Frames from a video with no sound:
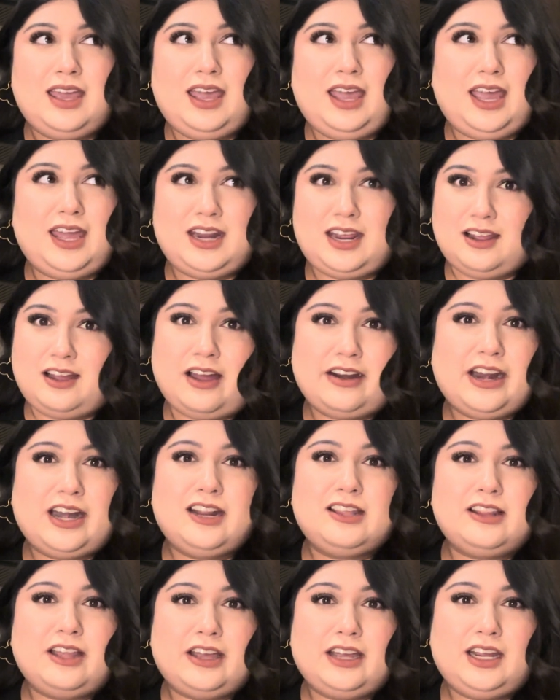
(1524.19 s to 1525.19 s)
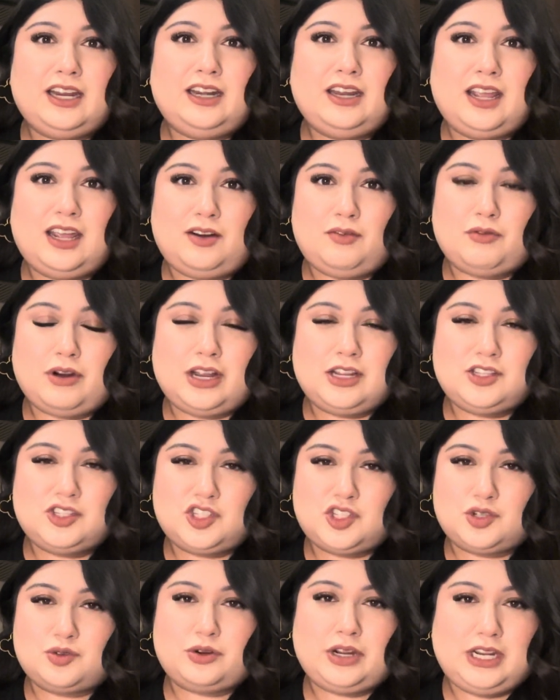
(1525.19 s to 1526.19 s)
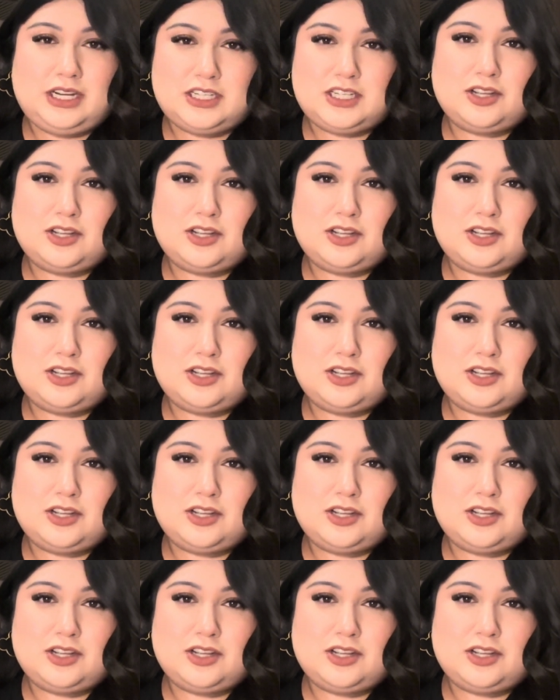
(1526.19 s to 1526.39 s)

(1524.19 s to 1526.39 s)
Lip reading: and I got out of line and ran straight